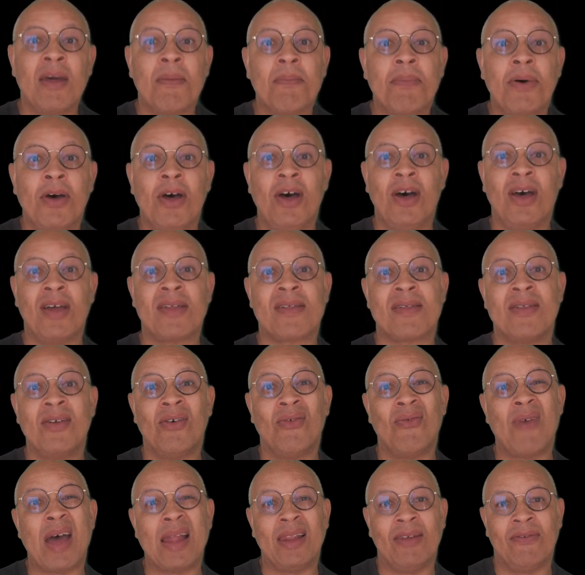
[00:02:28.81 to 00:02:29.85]
personal
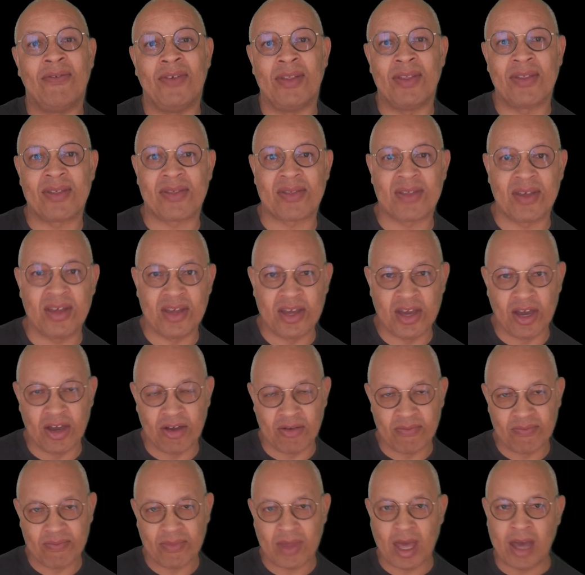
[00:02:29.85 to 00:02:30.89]
relevance to
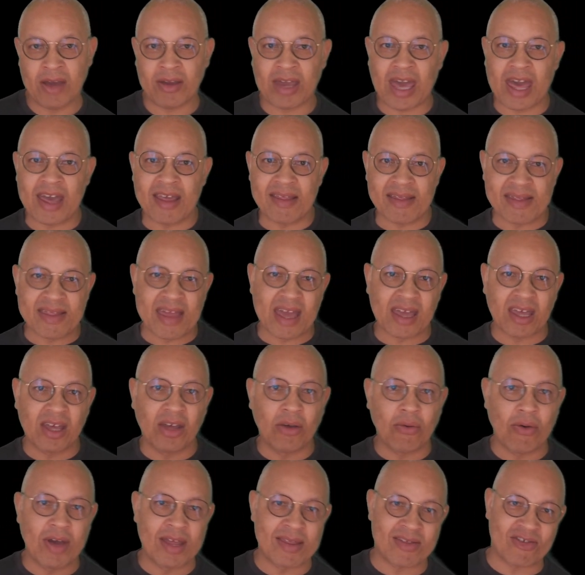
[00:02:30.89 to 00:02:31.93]
you. Okay, second
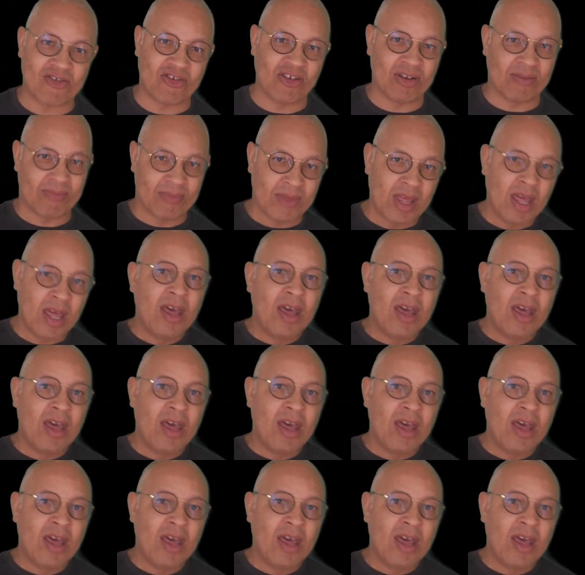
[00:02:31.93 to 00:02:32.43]
question.